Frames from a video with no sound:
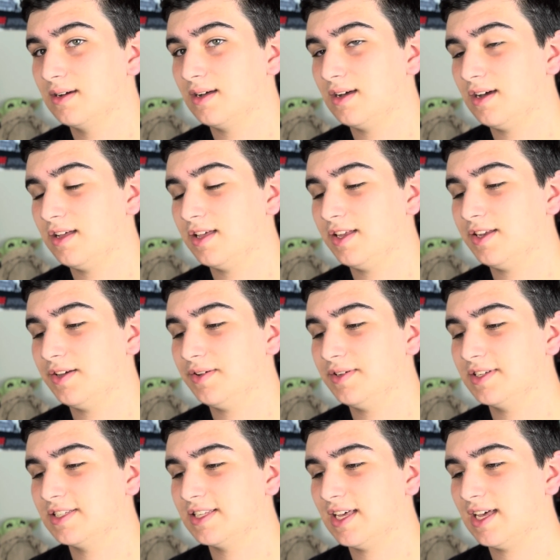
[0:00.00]
All I know
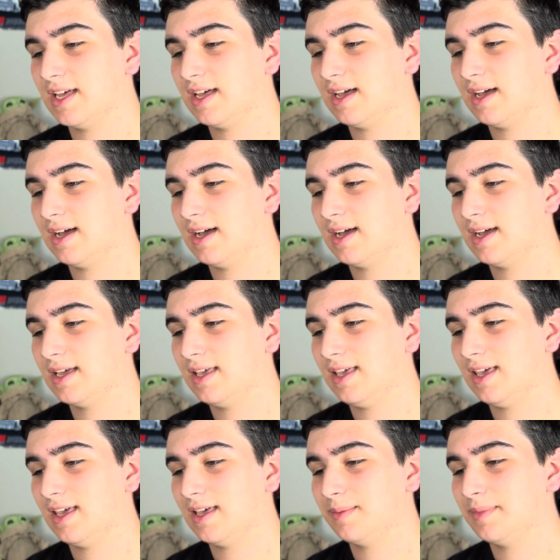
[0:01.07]
is that I
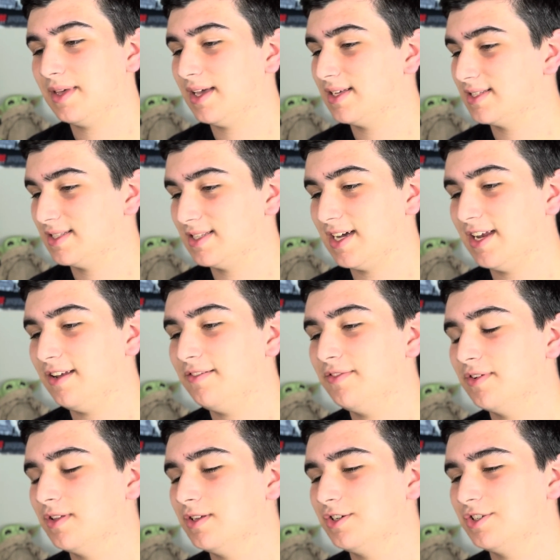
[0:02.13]
am excited
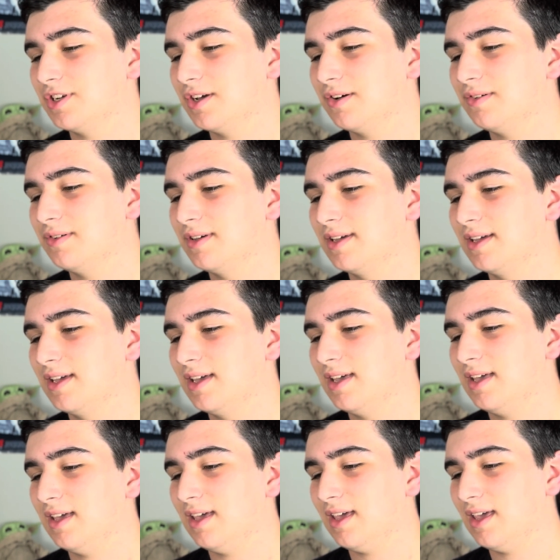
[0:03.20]
for the show,
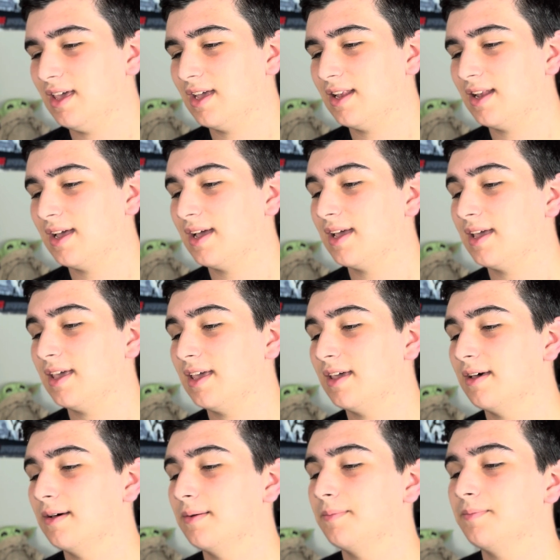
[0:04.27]
and I
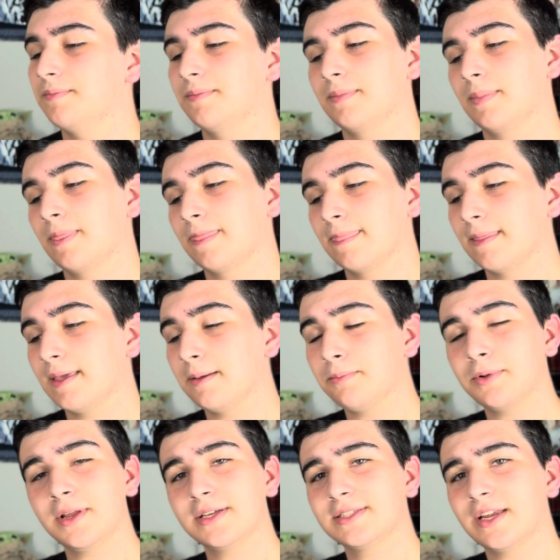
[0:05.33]
am
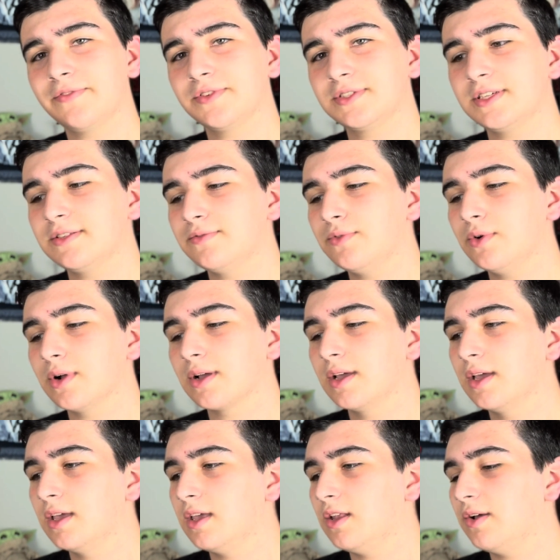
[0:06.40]
pretty excited for season four
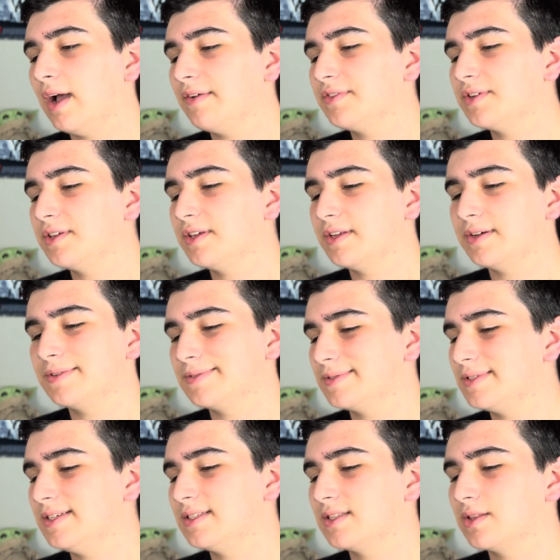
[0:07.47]
you know, after, you know,
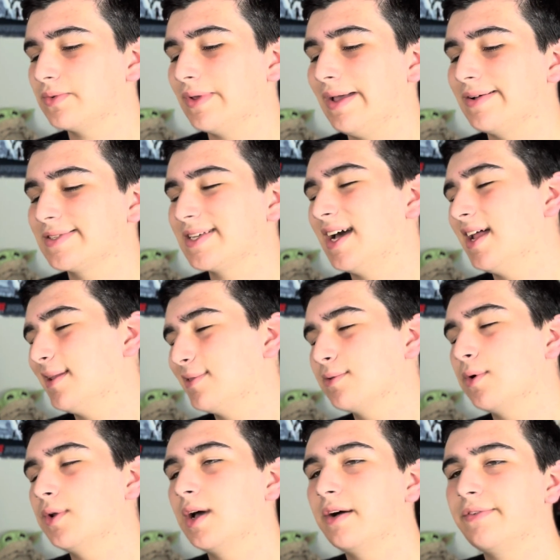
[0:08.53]
season three, I was kind of
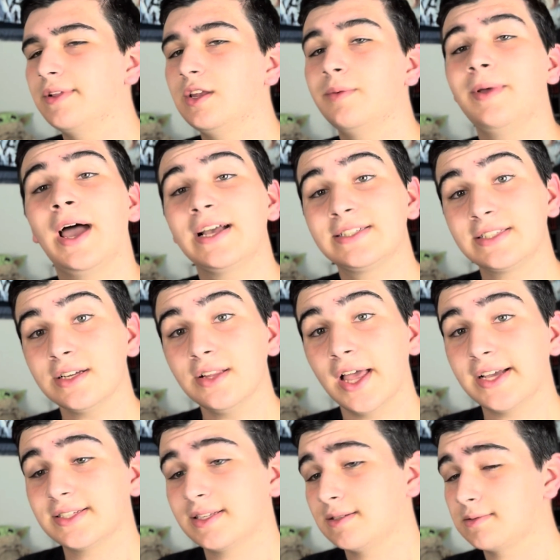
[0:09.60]
thrown off a little bit. I still
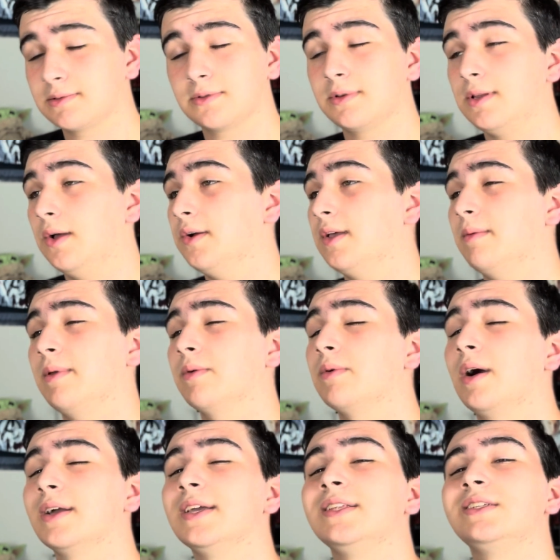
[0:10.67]
like season three, don't get me
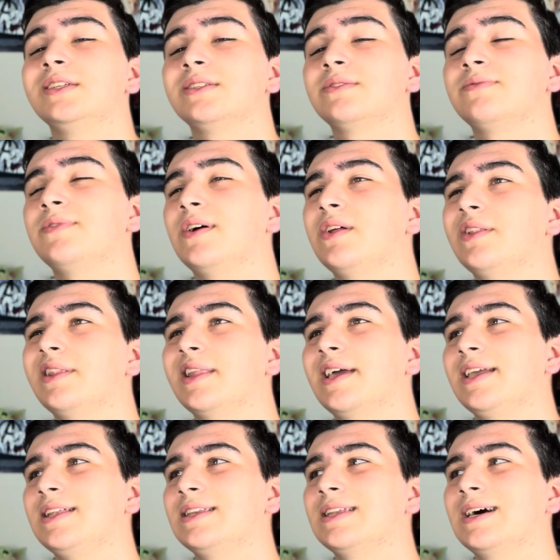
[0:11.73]
wrong. It just felt
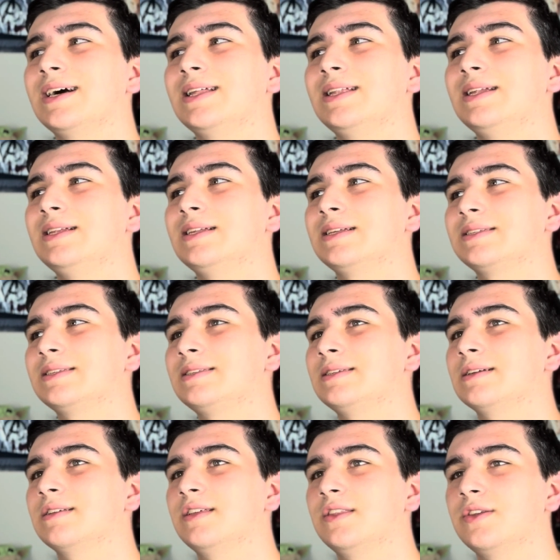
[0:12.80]
like not
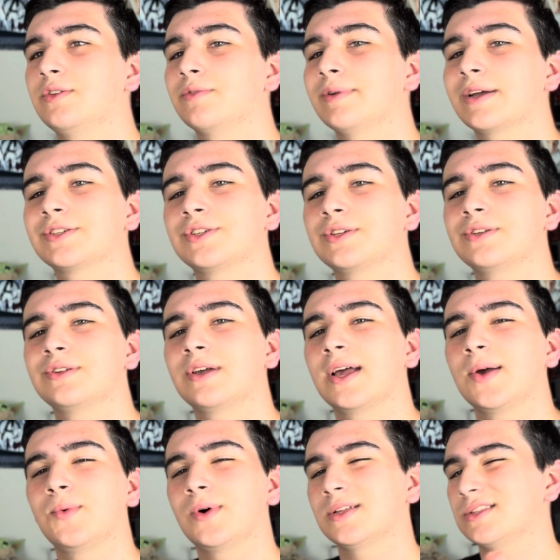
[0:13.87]
necessarily the direction
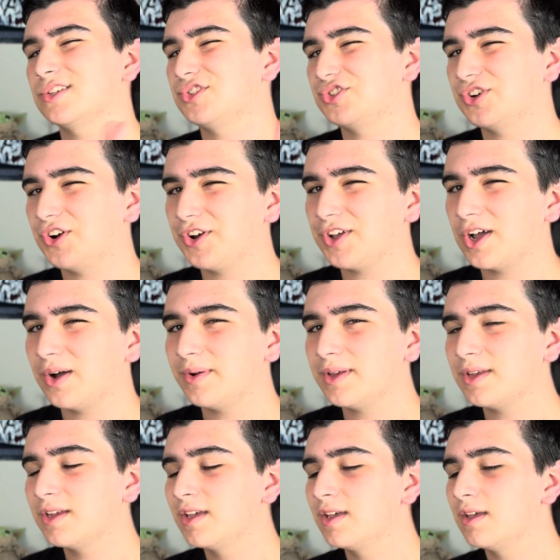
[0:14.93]
I want the show to go in.